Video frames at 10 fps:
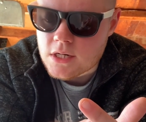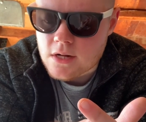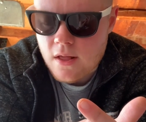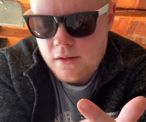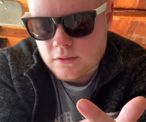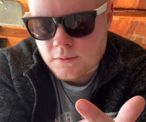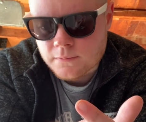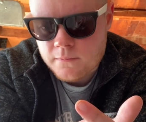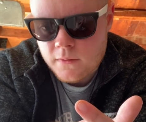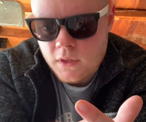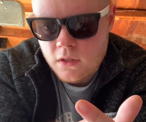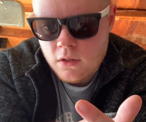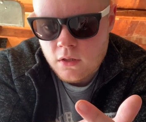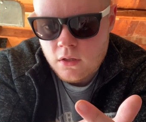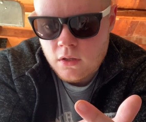
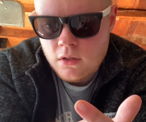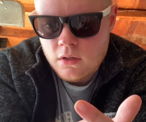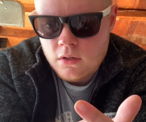Nobody speaks.